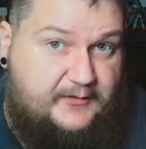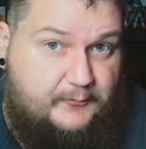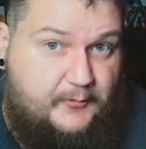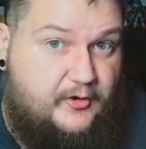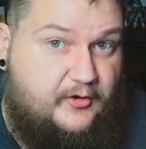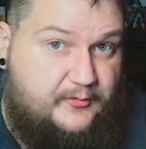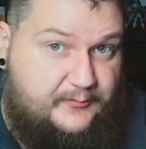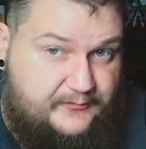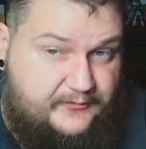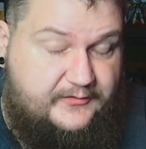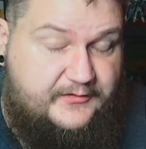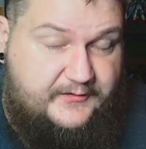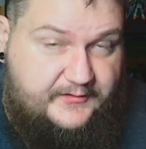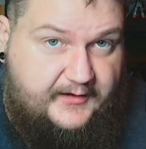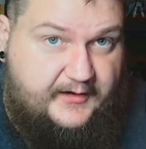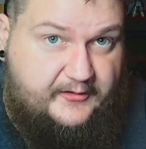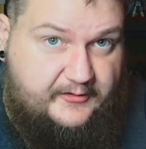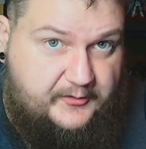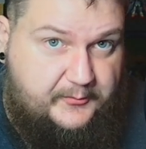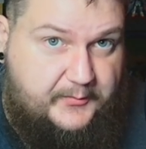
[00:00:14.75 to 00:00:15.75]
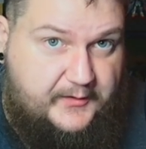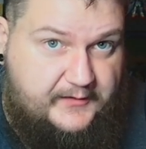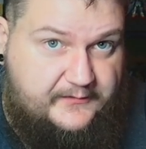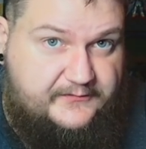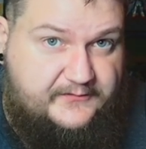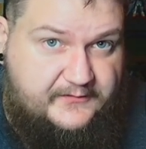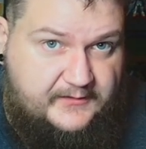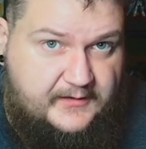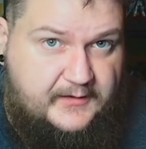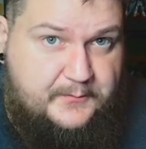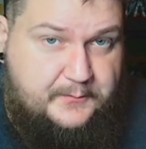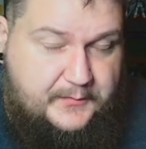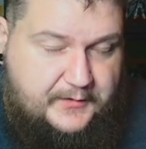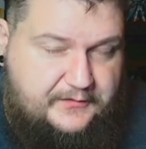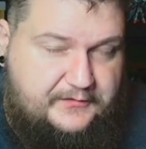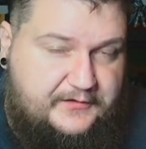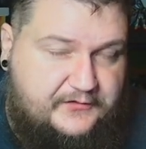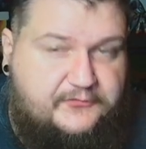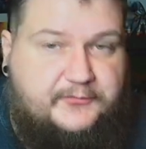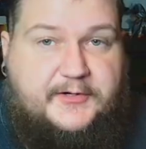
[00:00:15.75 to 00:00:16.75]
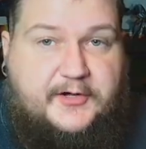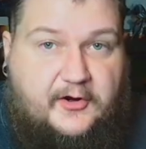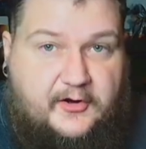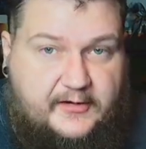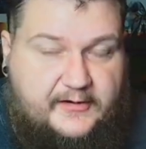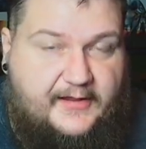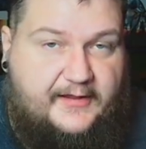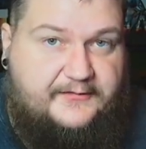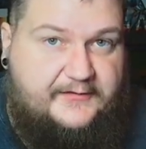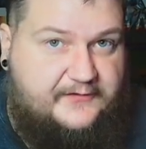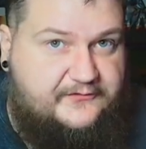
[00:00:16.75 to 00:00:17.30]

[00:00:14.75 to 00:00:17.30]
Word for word: Welcome to the Daily Bits, but disregard that.